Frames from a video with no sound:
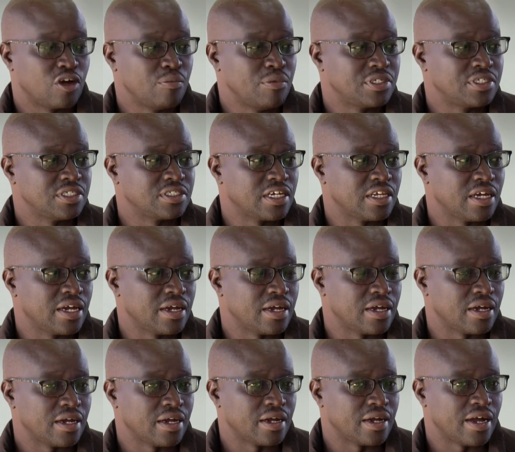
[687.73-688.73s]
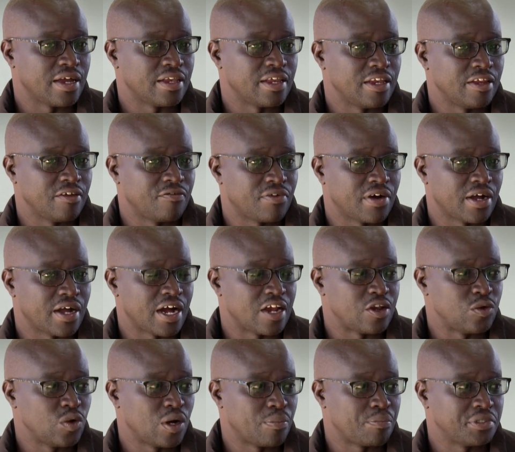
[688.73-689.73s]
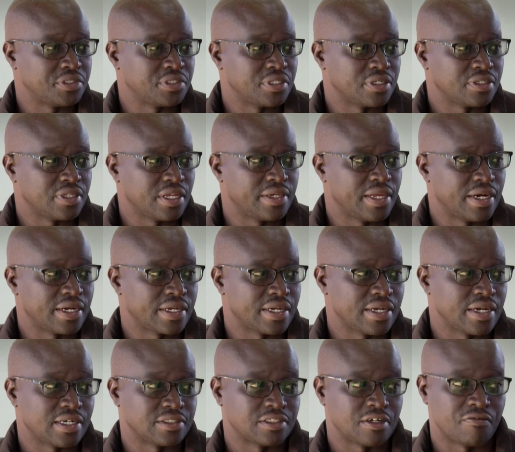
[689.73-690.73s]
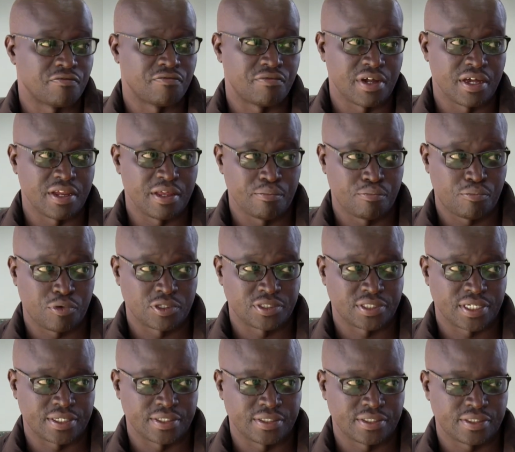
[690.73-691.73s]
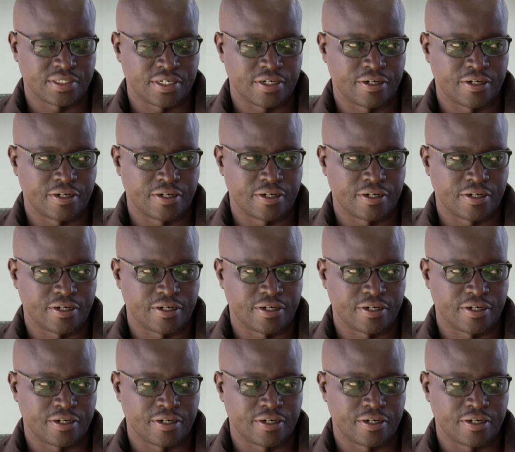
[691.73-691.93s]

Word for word: communities identify and do appreciate the donkey as a very important